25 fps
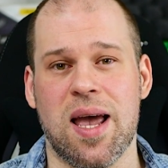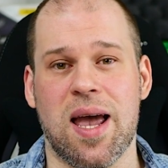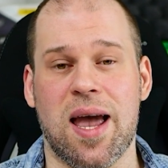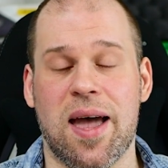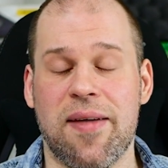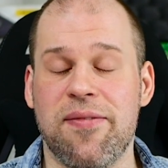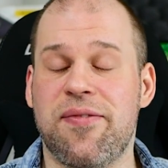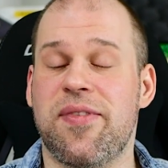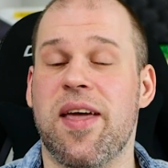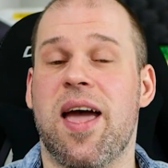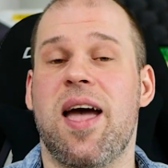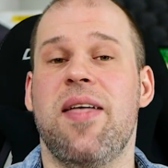
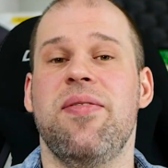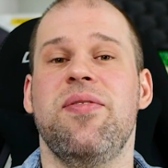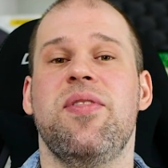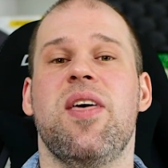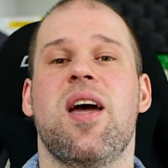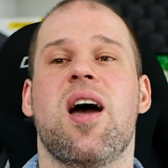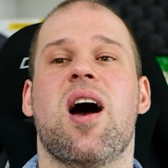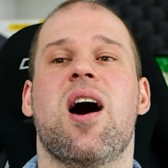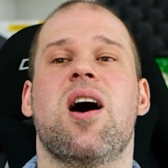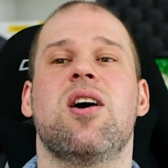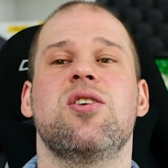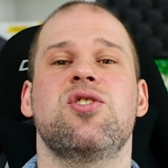And then
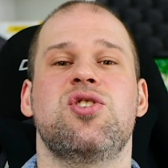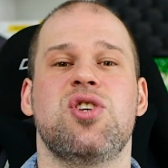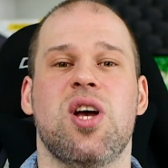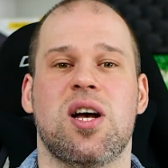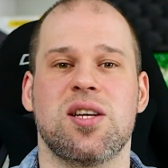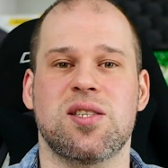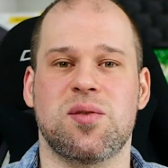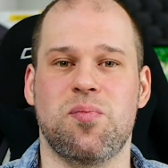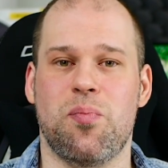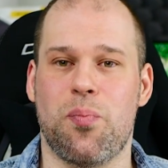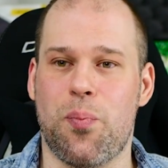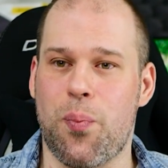there are
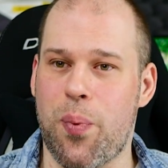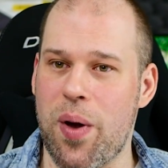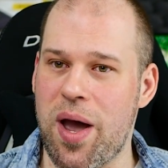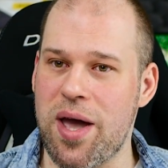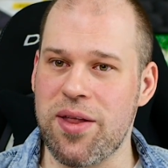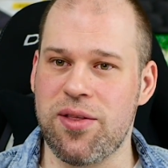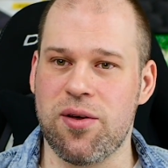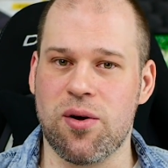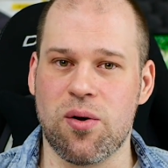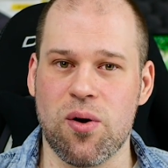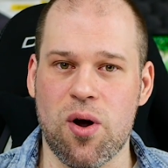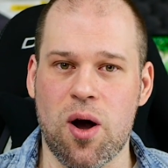just
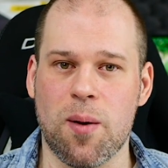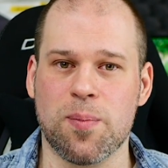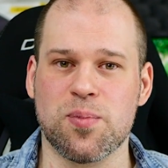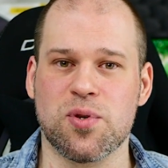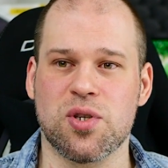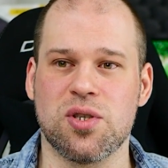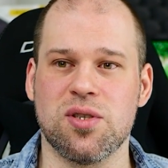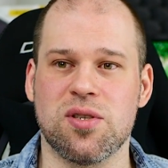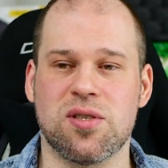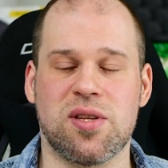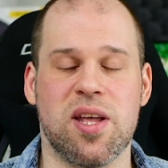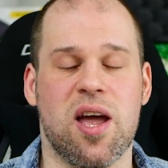better options.